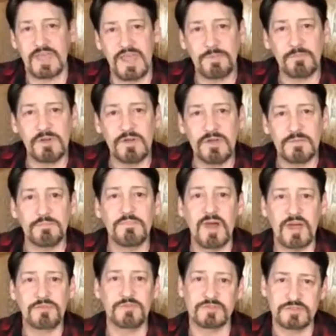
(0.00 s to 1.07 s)
camera,
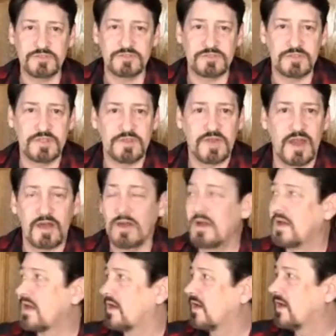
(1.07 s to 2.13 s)
Mothra is usually there.
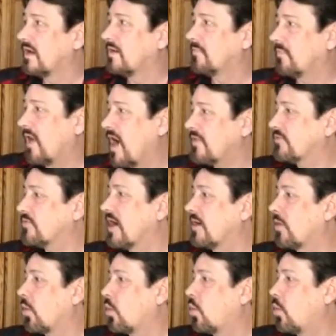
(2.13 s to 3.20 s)

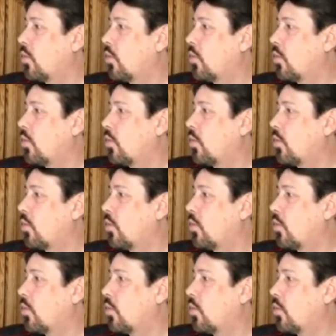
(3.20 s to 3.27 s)
Mothra!